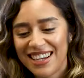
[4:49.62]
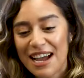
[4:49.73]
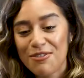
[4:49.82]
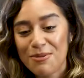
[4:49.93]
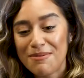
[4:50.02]

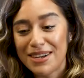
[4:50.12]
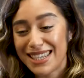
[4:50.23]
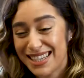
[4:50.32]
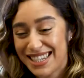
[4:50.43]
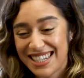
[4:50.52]
I remember
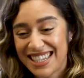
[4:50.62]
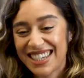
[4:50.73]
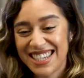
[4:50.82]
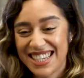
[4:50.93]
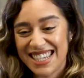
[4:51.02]

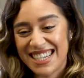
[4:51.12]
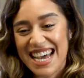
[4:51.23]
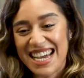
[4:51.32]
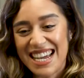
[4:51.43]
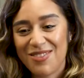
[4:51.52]
still to this
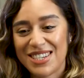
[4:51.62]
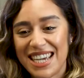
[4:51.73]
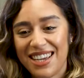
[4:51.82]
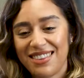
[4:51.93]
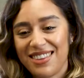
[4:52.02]
day, I was
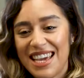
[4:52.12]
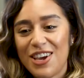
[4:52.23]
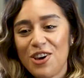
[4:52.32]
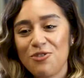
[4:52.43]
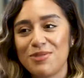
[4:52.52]
in
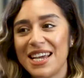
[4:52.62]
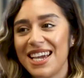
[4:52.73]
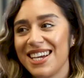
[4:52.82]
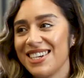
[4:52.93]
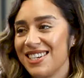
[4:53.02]

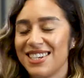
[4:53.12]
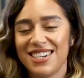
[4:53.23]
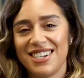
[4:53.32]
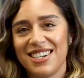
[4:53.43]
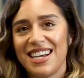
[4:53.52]
Copenhagen,
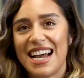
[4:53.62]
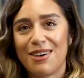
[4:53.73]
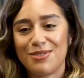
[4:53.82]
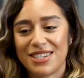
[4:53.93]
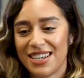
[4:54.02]
and I
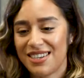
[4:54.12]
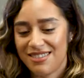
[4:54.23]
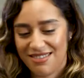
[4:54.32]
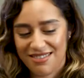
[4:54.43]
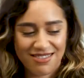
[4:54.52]
was in,
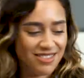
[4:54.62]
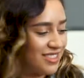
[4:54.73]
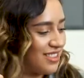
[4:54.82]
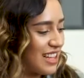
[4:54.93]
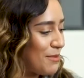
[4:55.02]

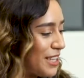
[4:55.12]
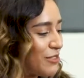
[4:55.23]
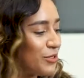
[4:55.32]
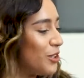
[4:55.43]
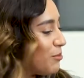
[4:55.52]

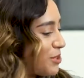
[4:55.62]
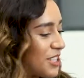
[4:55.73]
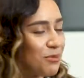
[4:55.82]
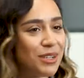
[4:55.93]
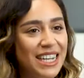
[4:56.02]
the room
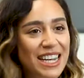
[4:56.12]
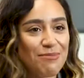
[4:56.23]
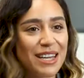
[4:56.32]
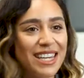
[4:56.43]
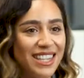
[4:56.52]
mustn't have been any
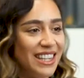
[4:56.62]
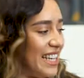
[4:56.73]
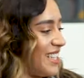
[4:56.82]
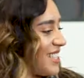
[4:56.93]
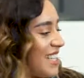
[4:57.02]
bigger than
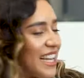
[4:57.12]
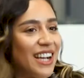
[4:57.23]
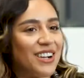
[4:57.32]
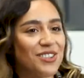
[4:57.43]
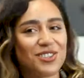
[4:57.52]
this. Like, I
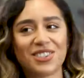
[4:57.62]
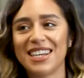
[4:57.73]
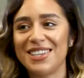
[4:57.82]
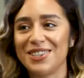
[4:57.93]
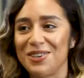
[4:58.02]
could just
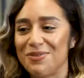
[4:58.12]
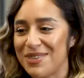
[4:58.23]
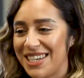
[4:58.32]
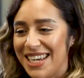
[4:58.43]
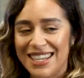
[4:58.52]
stand up
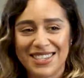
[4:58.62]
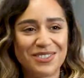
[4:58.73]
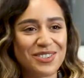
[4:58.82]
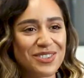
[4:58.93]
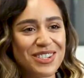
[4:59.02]
and like
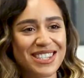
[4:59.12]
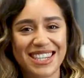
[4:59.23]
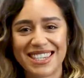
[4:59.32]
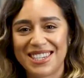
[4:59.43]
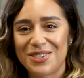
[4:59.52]
do a
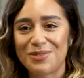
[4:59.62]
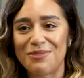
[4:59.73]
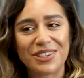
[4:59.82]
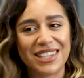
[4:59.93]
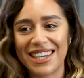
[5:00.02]
360
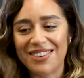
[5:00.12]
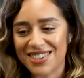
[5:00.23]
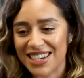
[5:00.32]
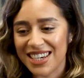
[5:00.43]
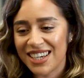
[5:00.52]
swivel, and that
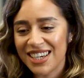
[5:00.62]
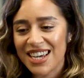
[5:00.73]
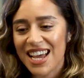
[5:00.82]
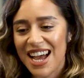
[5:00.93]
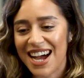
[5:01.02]
was it.
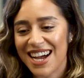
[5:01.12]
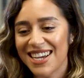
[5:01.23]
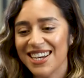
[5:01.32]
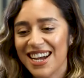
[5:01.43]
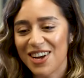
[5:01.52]

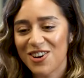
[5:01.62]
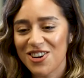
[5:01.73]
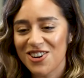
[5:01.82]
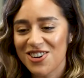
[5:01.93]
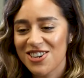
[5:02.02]
And I
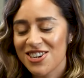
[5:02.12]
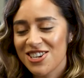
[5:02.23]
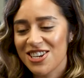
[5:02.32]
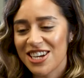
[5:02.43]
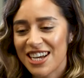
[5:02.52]
got
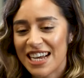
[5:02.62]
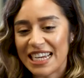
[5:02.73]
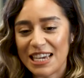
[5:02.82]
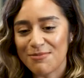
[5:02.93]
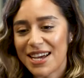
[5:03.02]
an
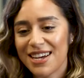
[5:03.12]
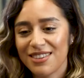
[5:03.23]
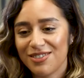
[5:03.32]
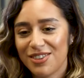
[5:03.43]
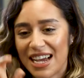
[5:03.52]

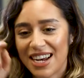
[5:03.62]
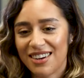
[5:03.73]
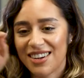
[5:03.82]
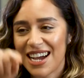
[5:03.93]
email, and